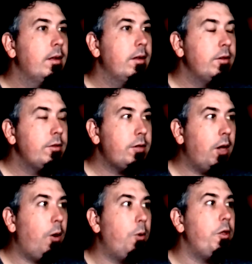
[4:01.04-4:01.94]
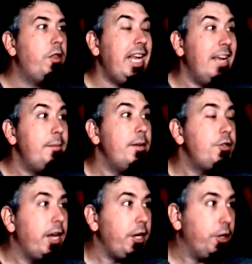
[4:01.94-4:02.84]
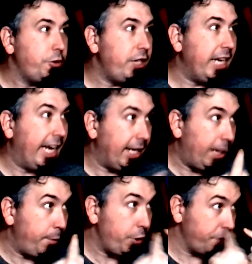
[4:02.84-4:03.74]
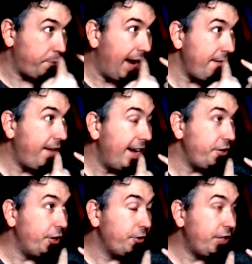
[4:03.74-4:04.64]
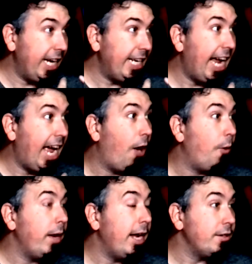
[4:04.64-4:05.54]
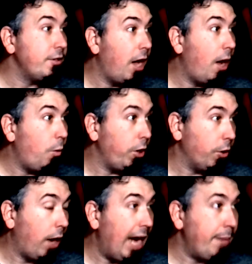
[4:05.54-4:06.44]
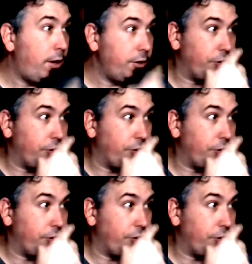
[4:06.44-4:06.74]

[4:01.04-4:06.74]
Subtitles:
So the image that you're seeing, the image of my face you're seeing now, is not what your eyeballs are